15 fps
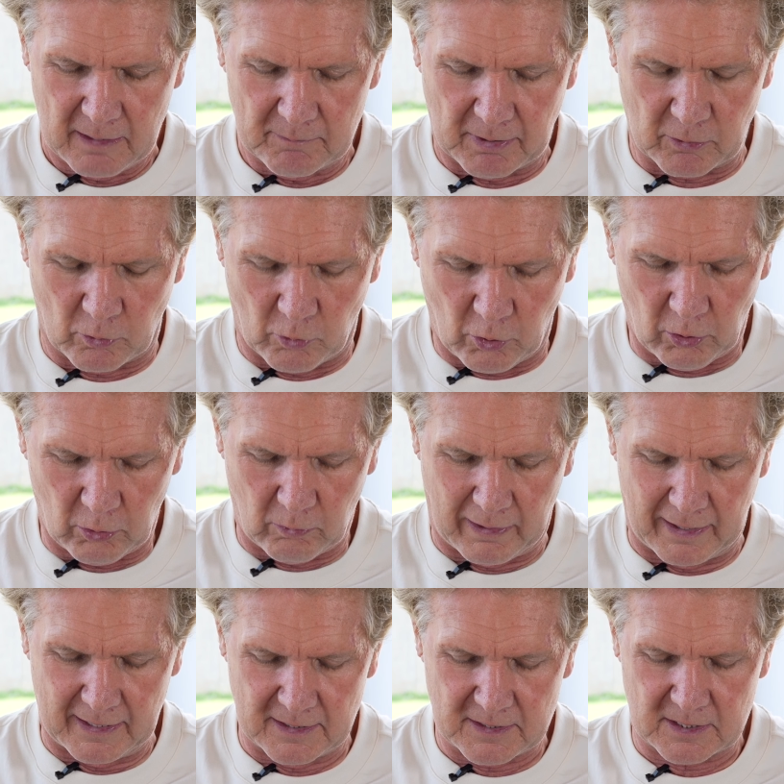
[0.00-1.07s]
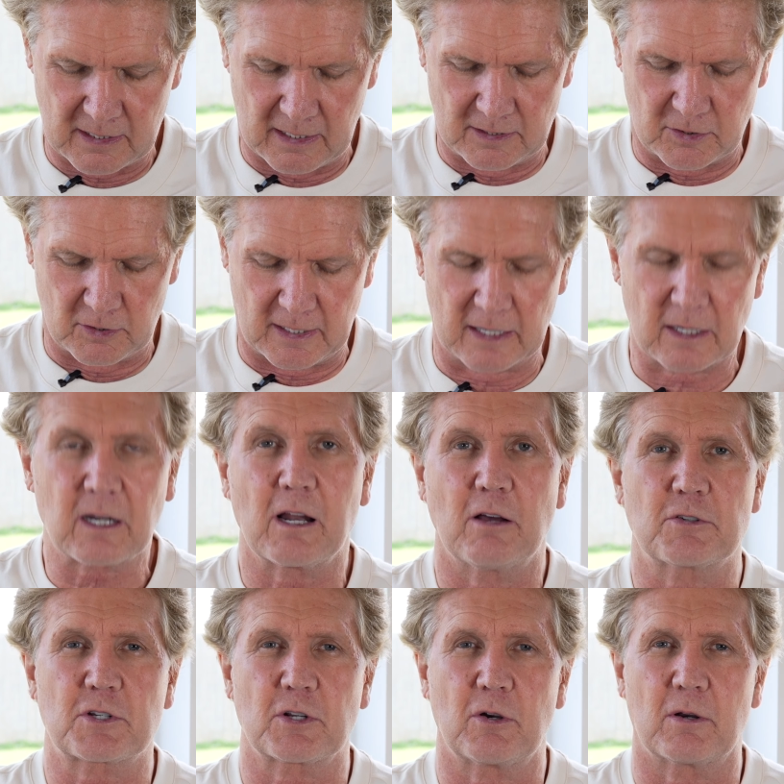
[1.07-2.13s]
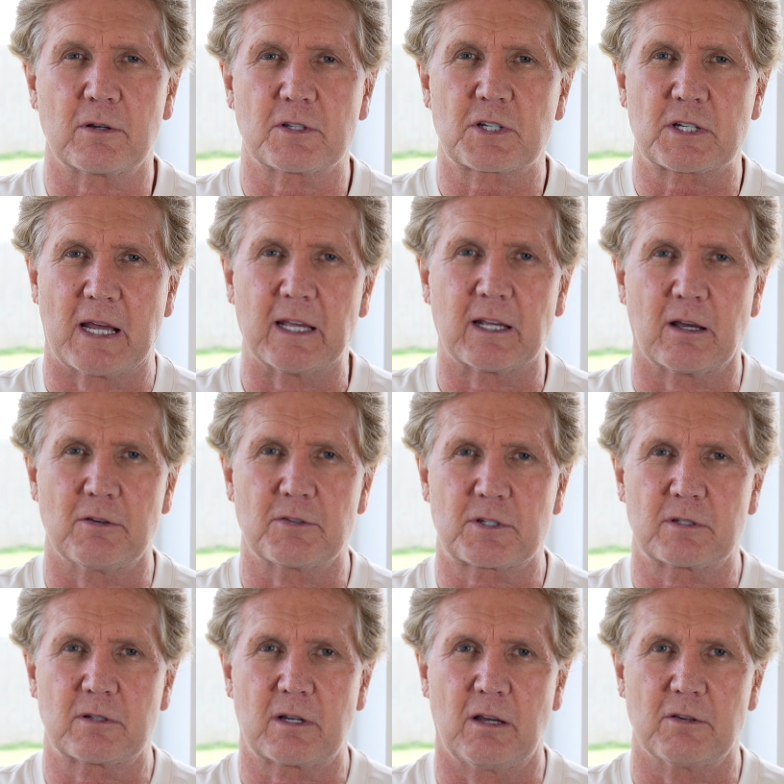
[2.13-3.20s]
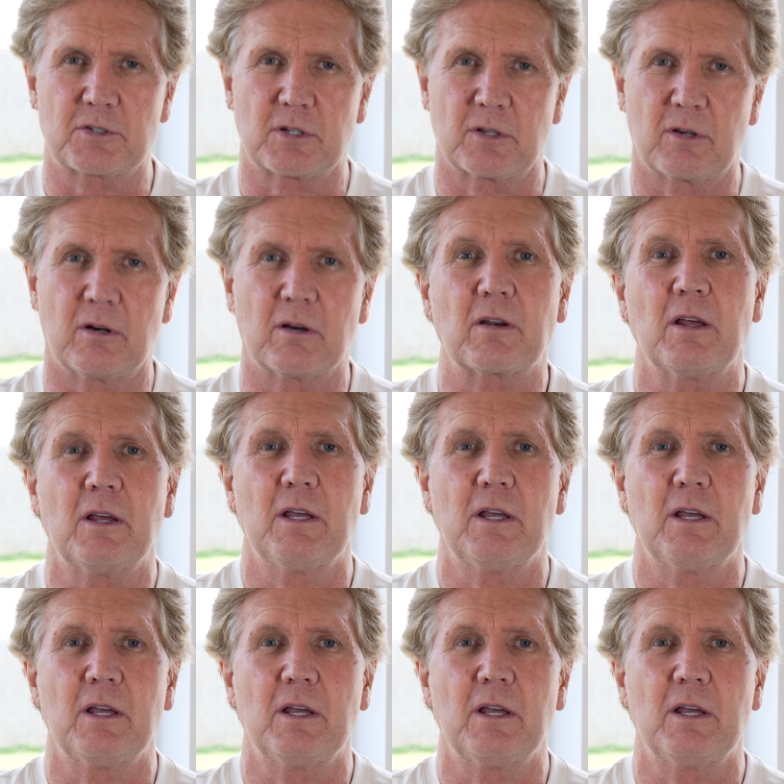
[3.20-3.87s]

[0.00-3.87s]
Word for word: But always, as you get close to God and stay close to God,